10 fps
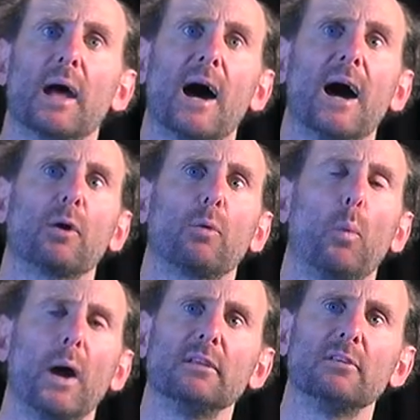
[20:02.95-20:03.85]
arc
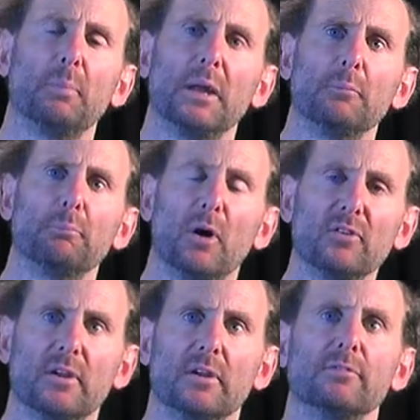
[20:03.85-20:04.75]
weights being
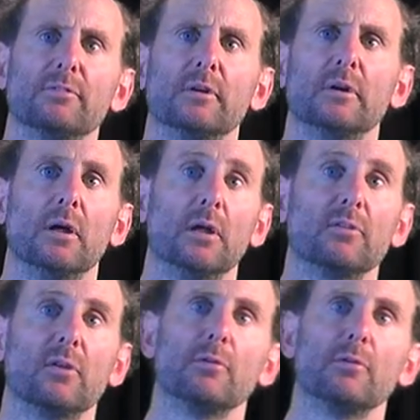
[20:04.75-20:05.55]
positive, so